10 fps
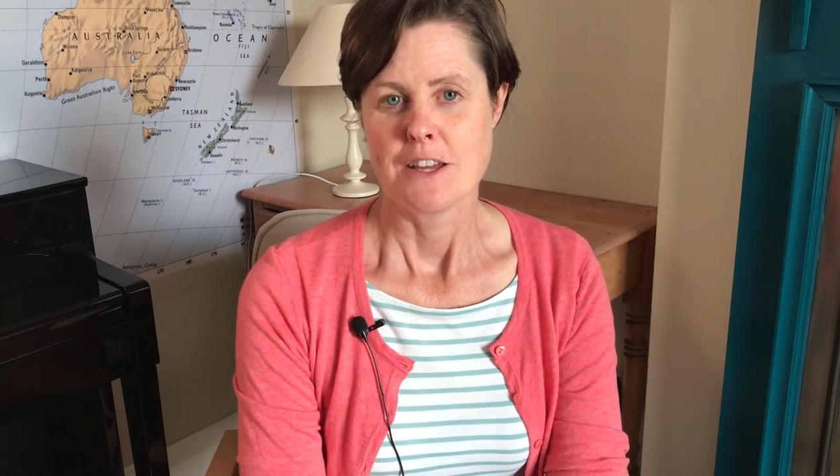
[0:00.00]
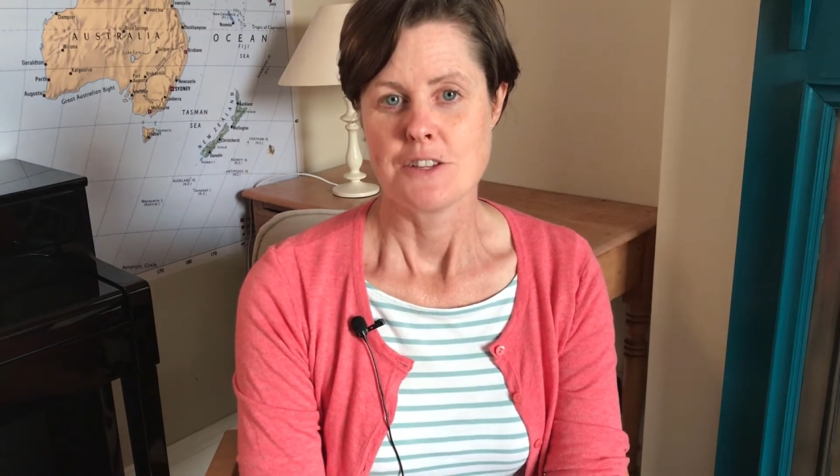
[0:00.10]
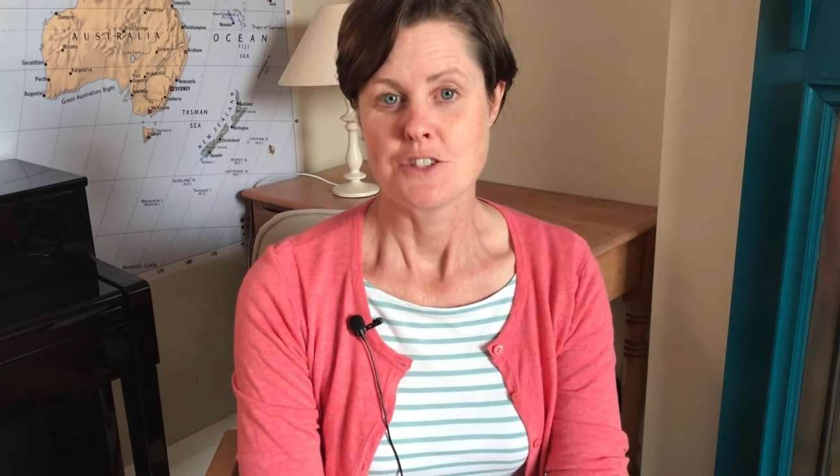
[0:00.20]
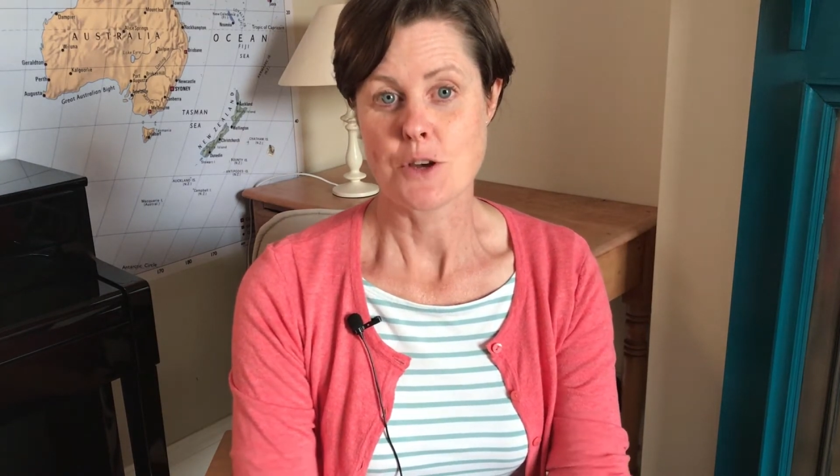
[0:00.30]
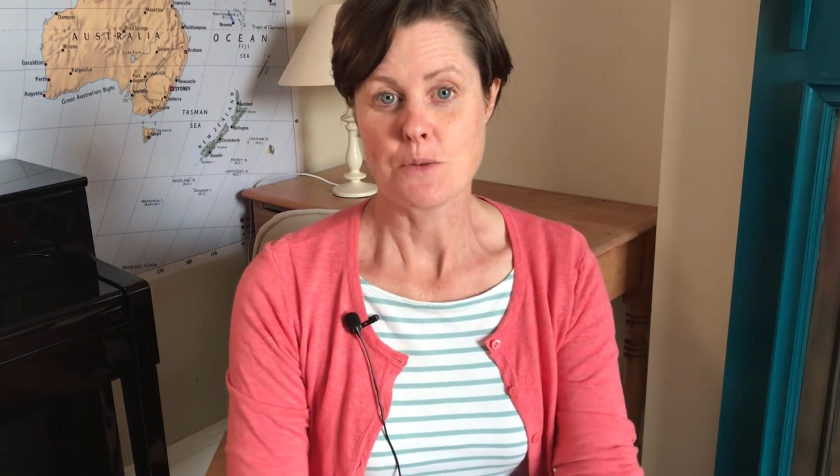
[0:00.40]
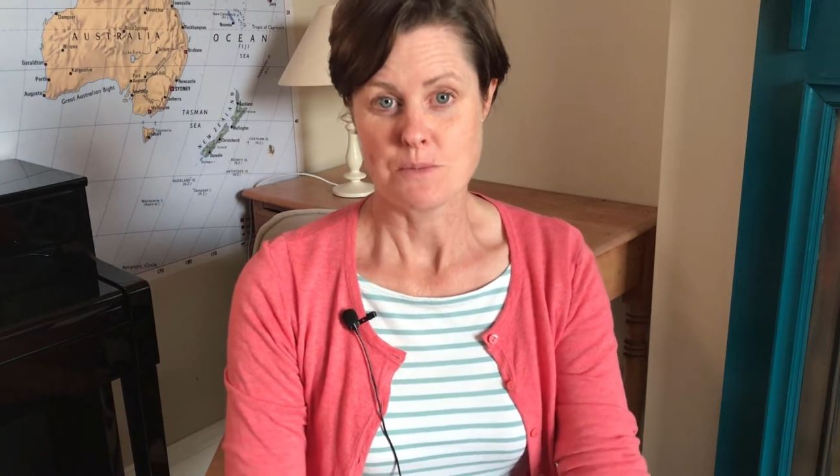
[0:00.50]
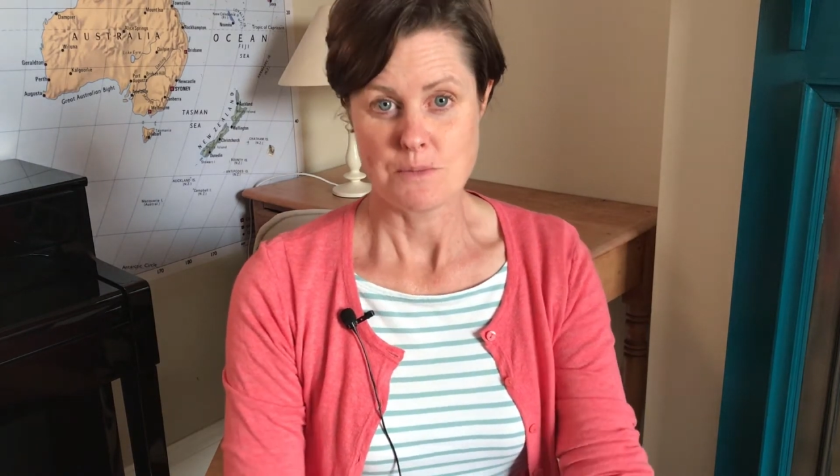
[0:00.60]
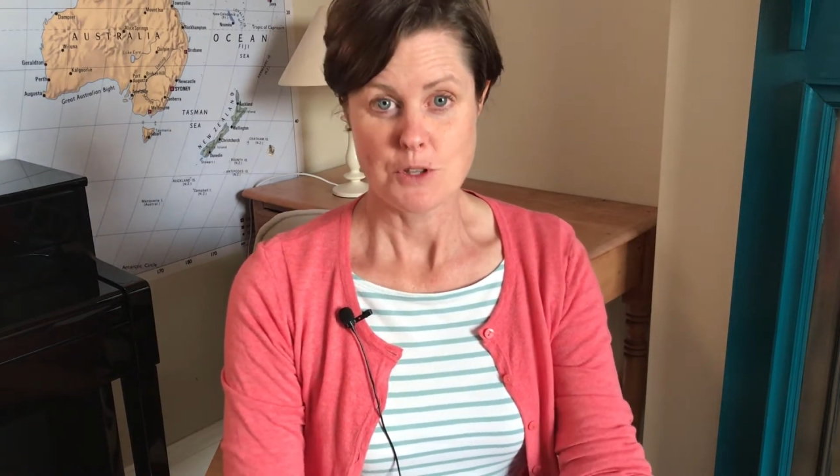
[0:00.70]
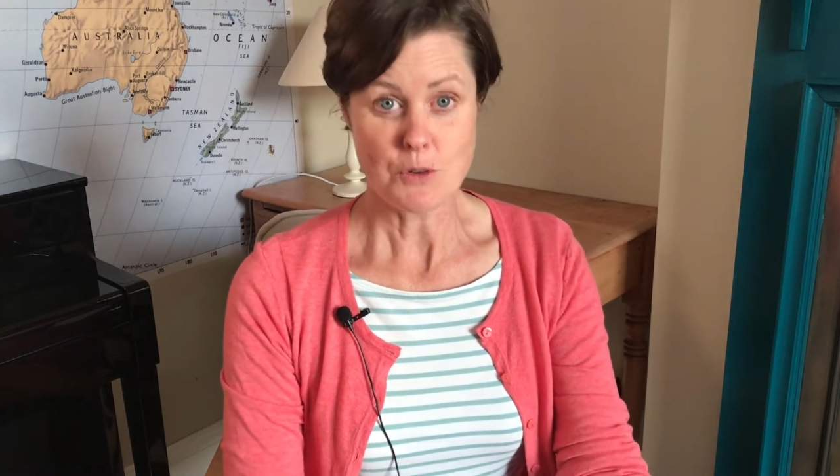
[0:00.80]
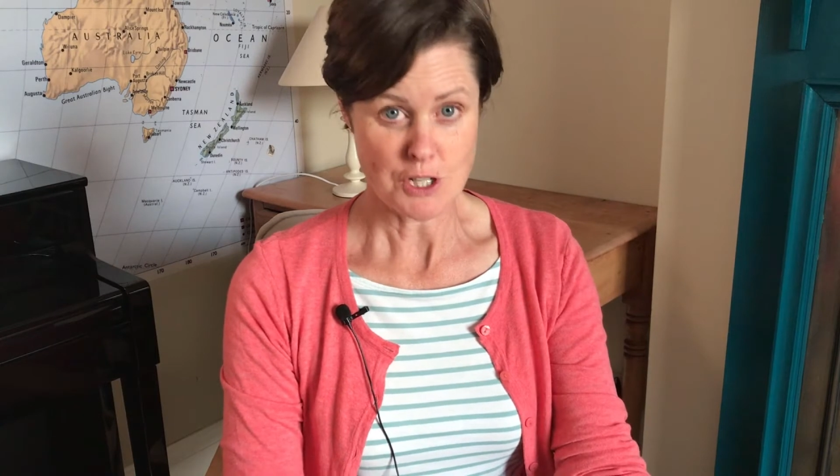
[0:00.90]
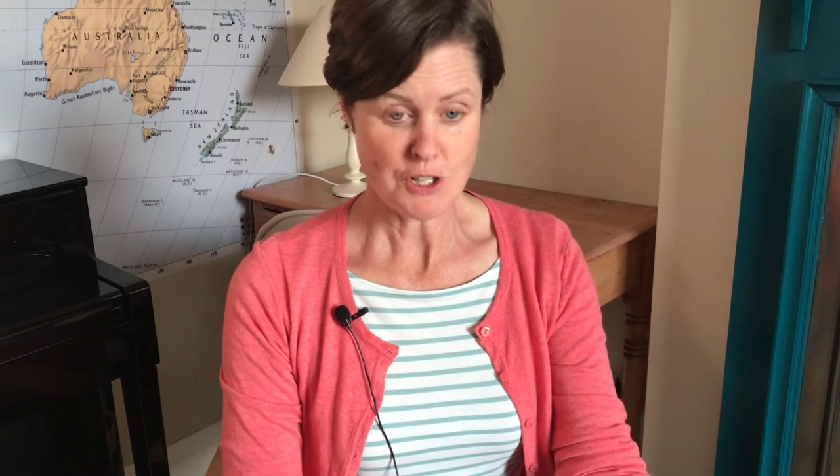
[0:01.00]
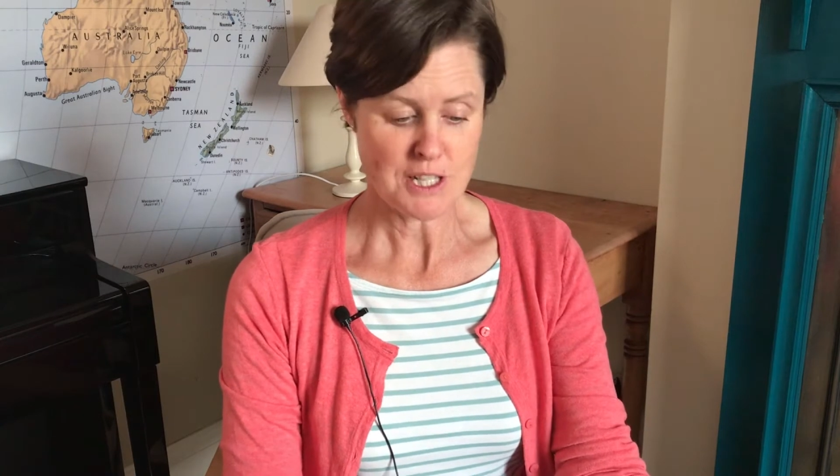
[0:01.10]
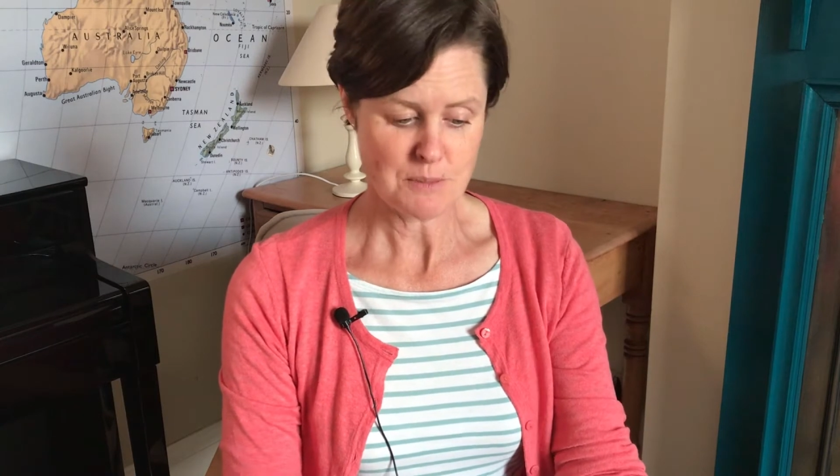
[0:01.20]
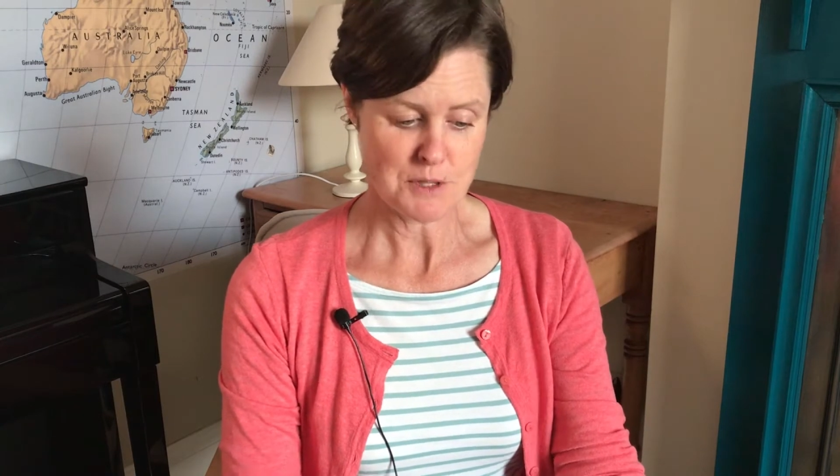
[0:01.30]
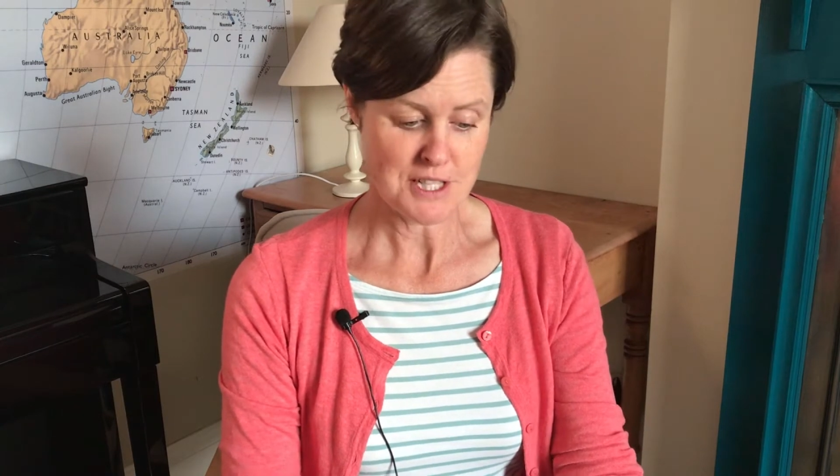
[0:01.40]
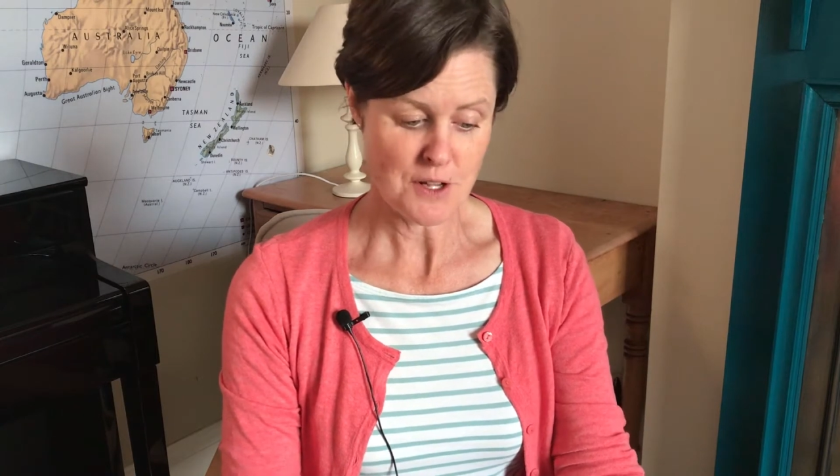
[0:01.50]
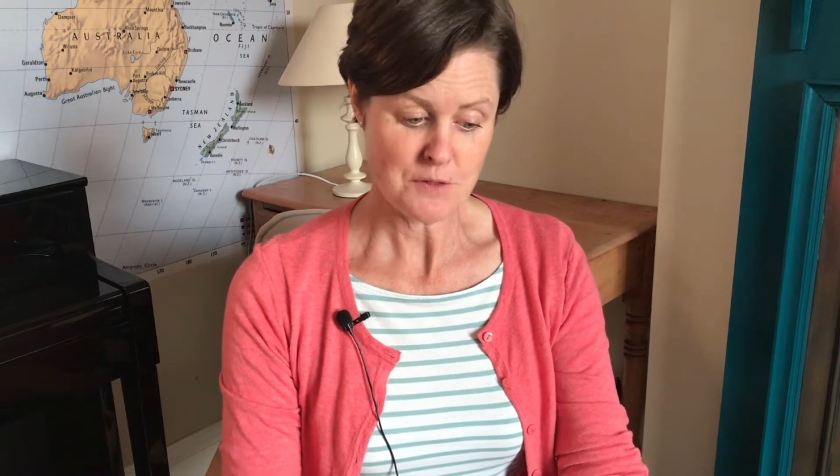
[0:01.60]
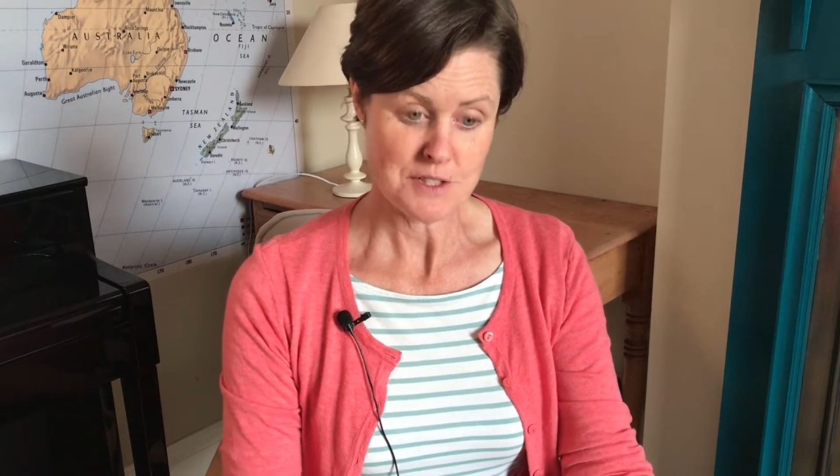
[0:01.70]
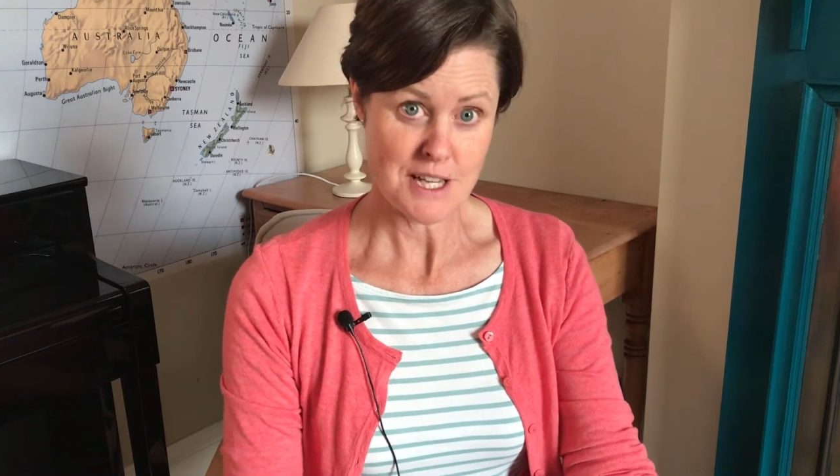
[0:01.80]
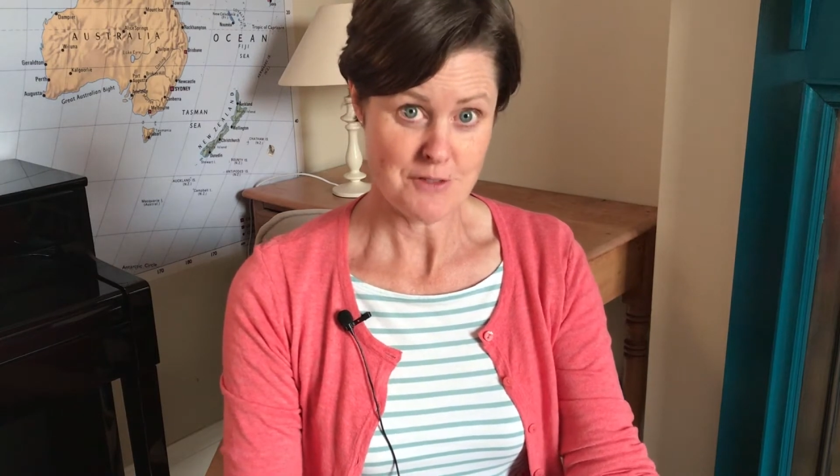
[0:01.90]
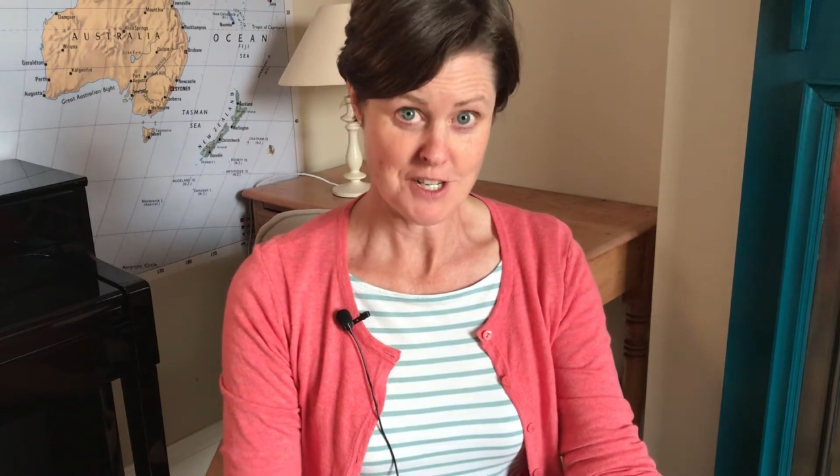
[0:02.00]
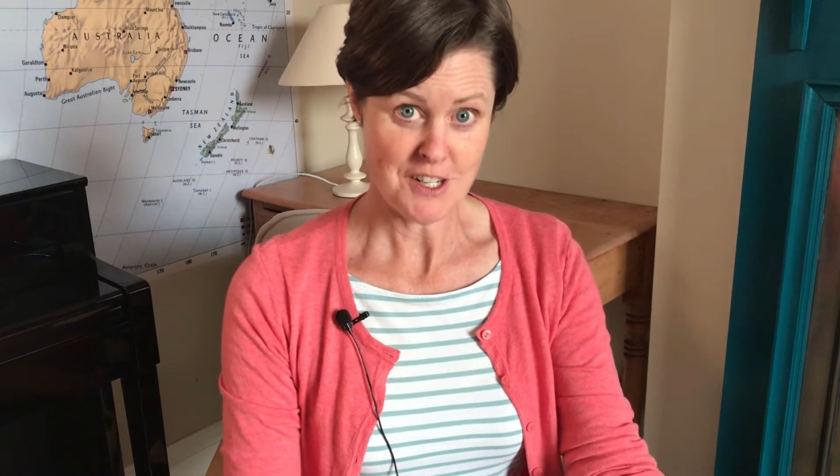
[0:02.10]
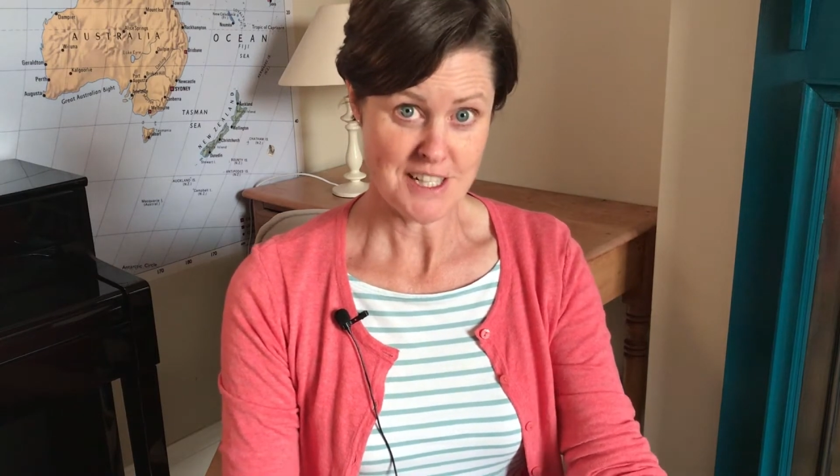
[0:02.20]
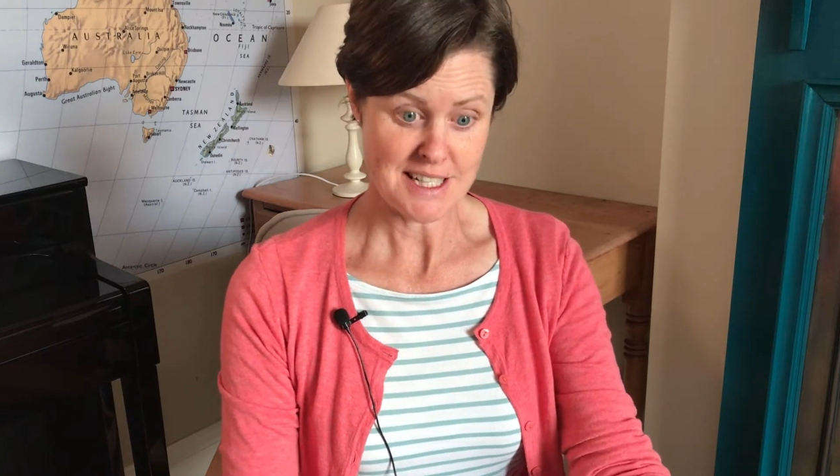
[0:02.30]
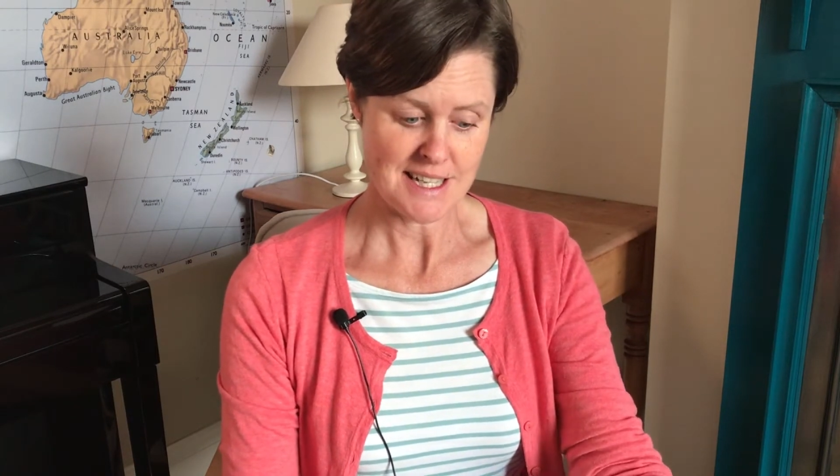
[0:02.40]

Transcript: So you can look it up yourselves if you like.